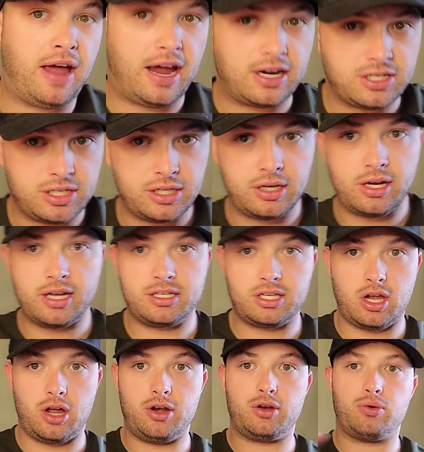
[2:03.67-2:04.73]
action gets
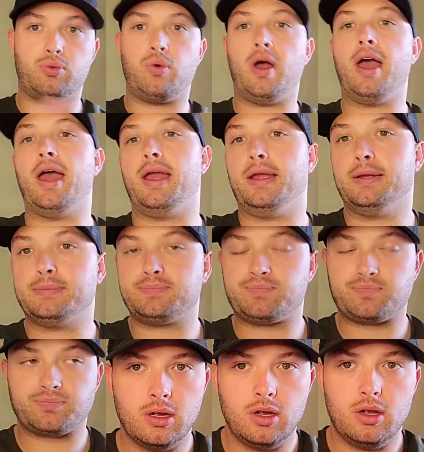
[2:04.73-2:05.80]
underway.
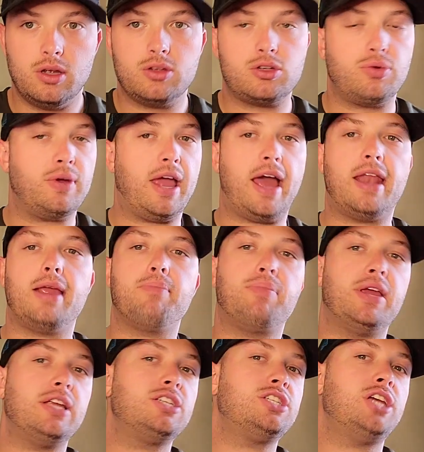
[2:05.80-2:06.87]
So we had a
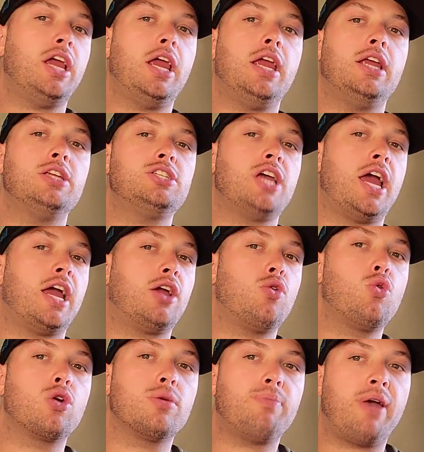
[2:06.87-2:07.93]
big change at
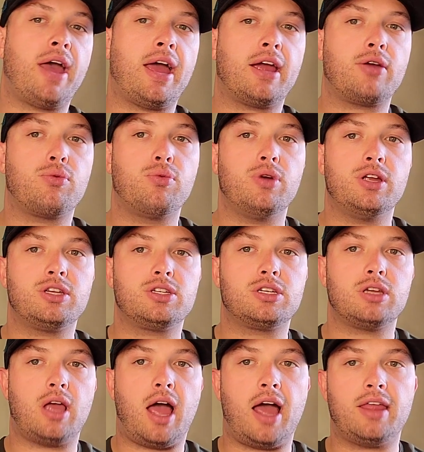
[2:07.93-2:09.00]
quarterback,
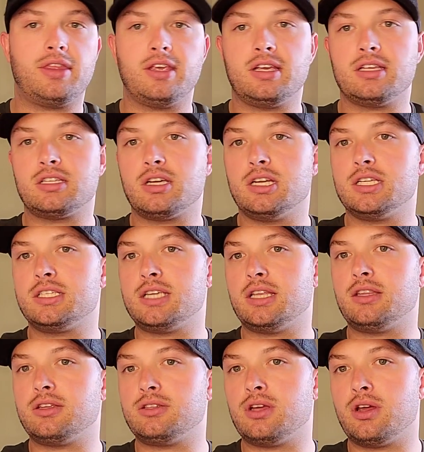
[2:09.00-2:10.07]
which I think is going to
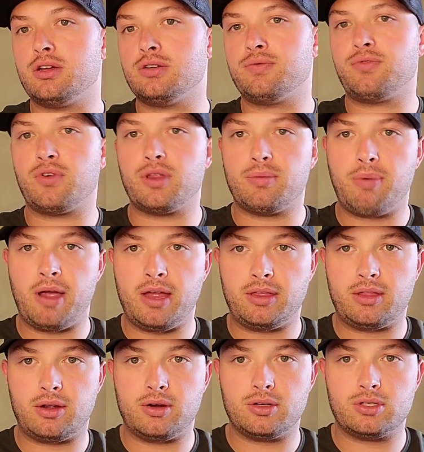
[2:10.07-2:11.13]
set the tone for the
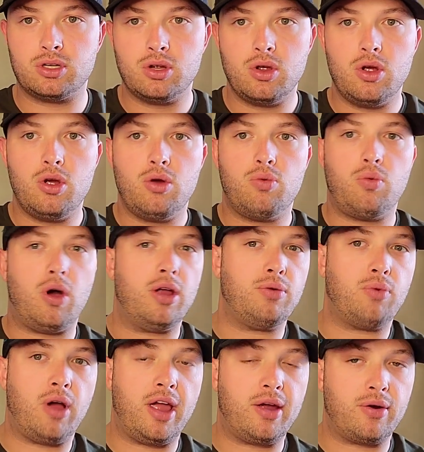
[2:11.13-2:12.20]
Panthers
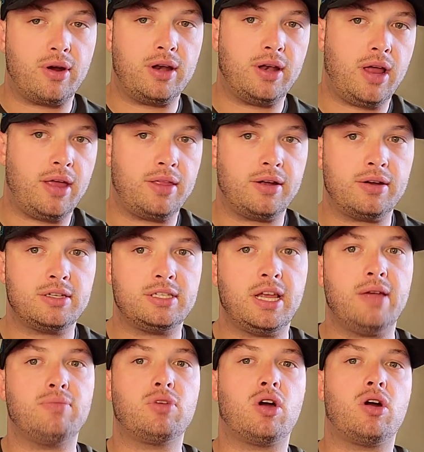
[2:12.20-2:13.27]
one way or another.
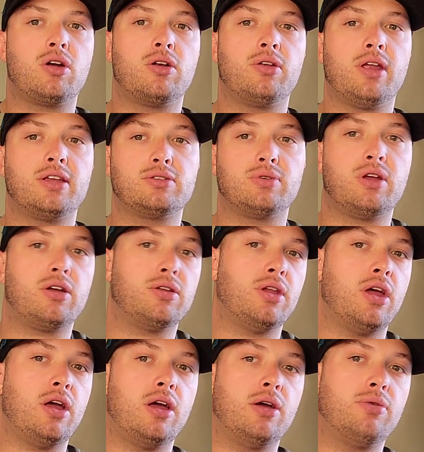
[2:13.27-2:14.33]
Sam Darnold, as we all
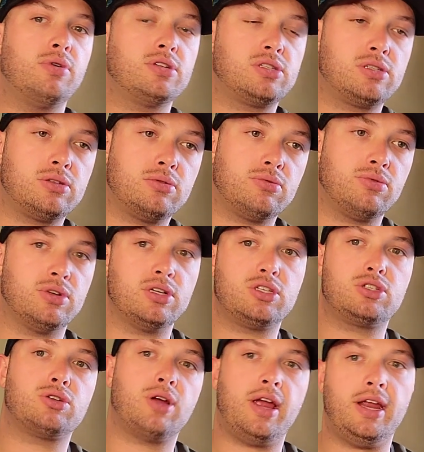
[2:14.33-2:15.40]
know,
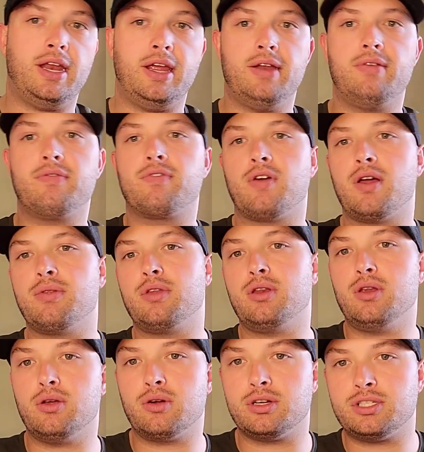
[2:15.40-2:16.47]
was traded from the
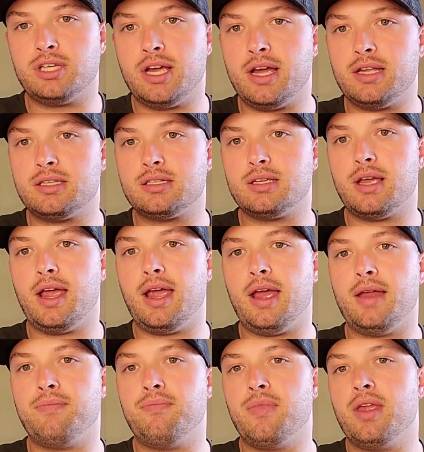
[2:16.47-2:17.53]
New York Jets,
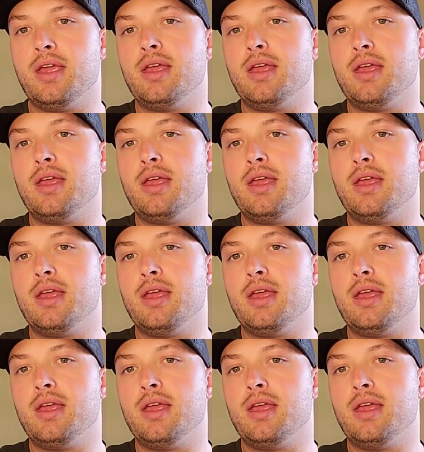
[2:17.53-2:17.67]
and